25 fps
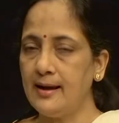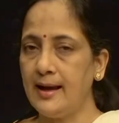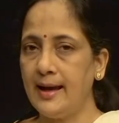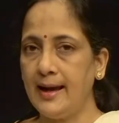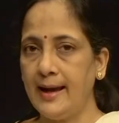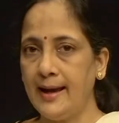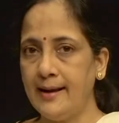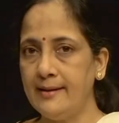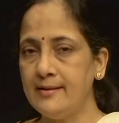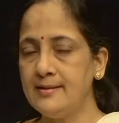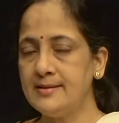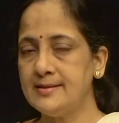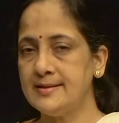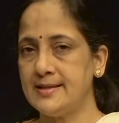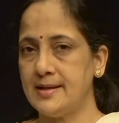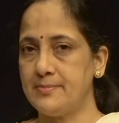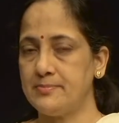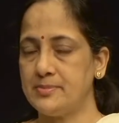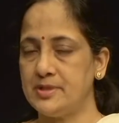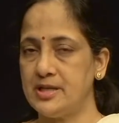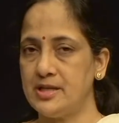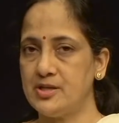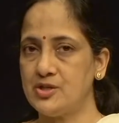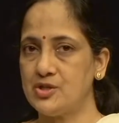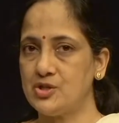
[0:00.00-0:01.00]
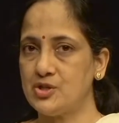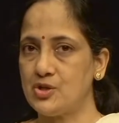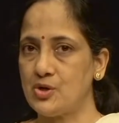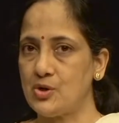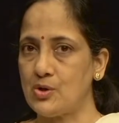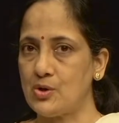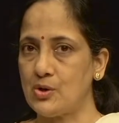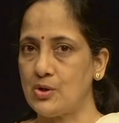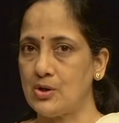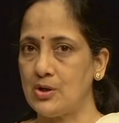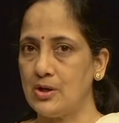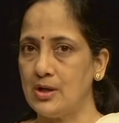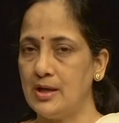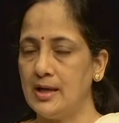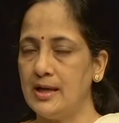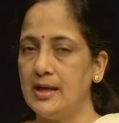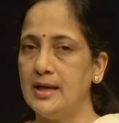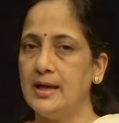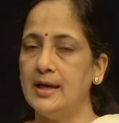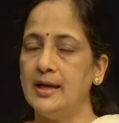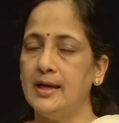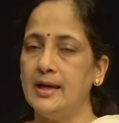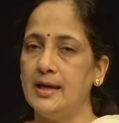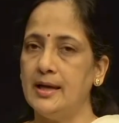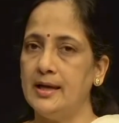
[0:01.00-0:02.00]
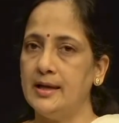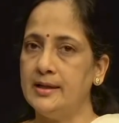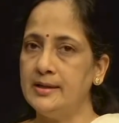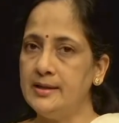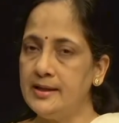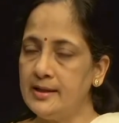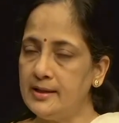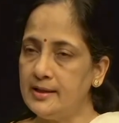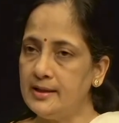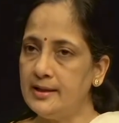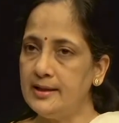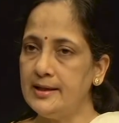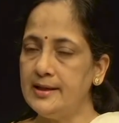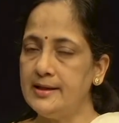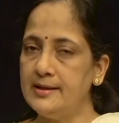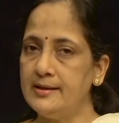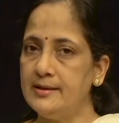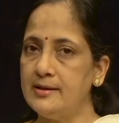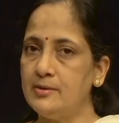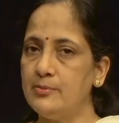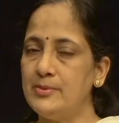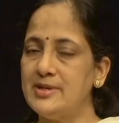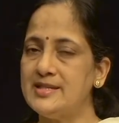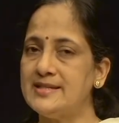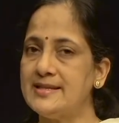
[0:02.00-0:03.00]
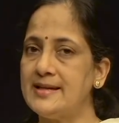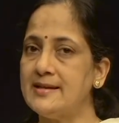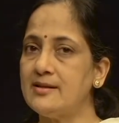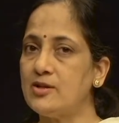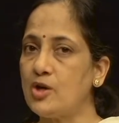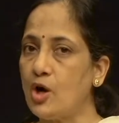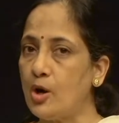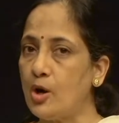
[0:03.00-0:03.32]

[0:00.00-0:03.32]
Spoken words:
and septic shock. In the earlier, we said